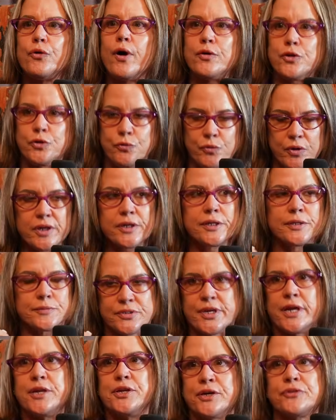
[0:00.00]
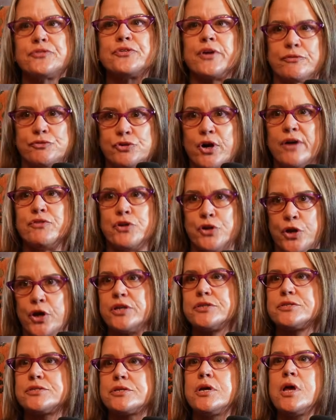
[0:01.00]
you would end up saying yes because I'd drive you
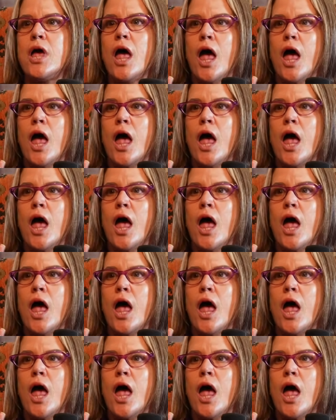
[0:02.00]
nuts.